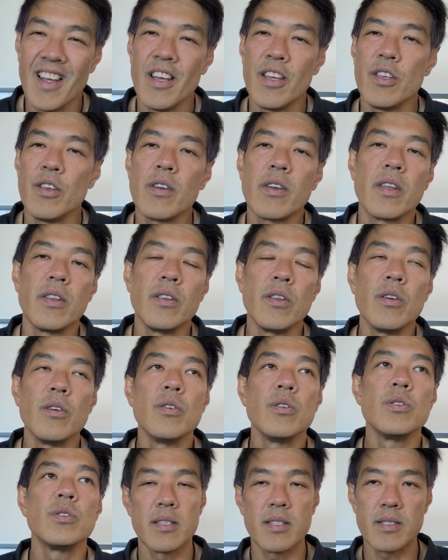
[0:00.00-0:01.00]
You can
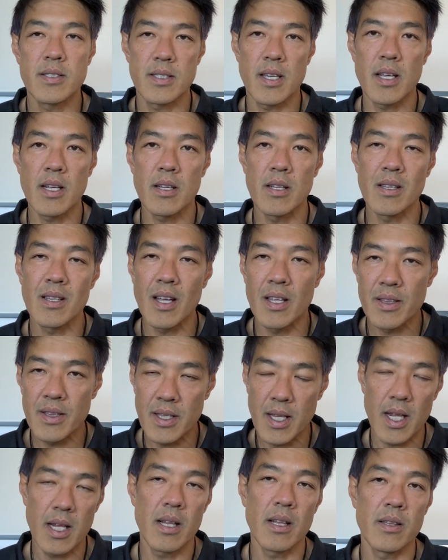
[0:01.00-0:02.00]
use single
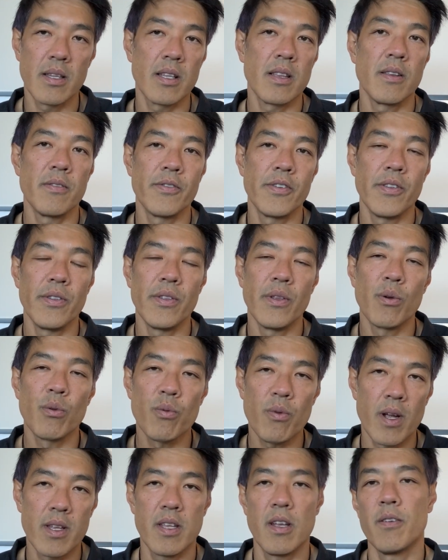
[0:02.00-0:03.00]
needle delivered
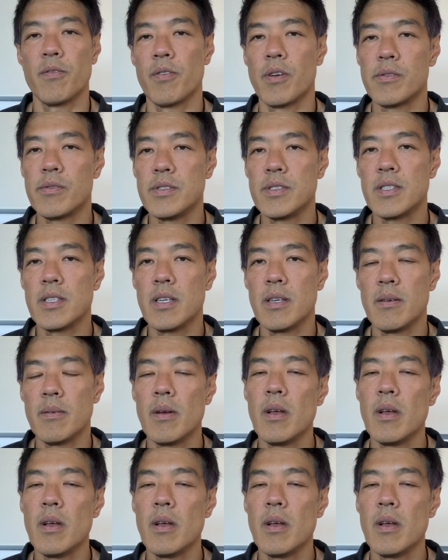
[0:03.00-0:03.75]
radio frequency.